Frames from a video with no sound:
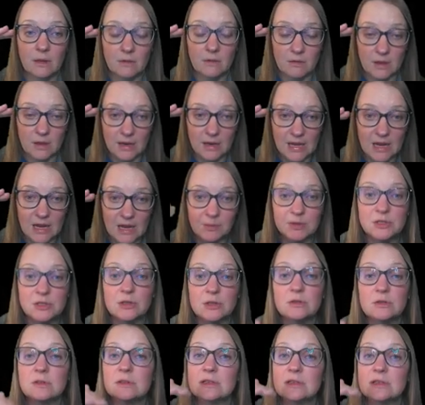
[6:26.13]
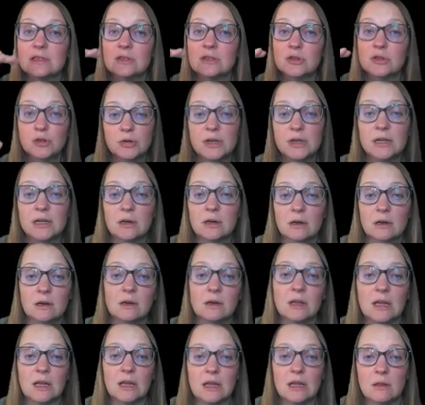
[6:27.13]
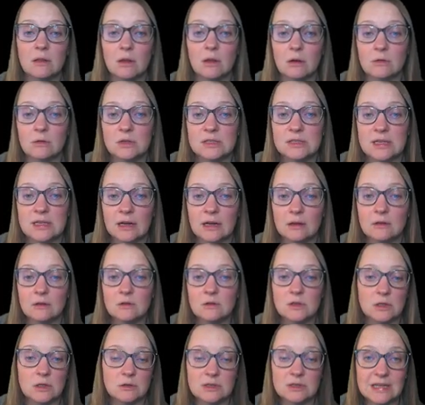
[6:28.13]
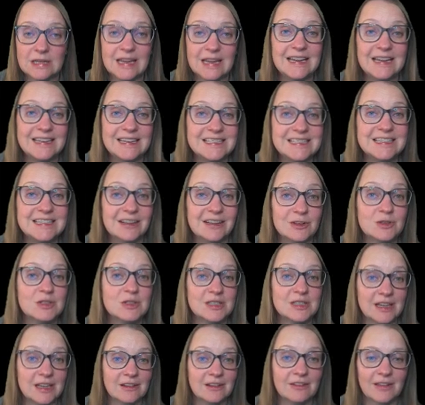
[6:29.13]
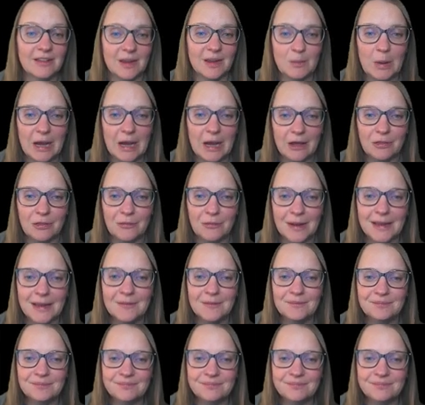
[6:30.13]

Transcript: then apoptosis is triggered in those cells using a cell signaling pathway.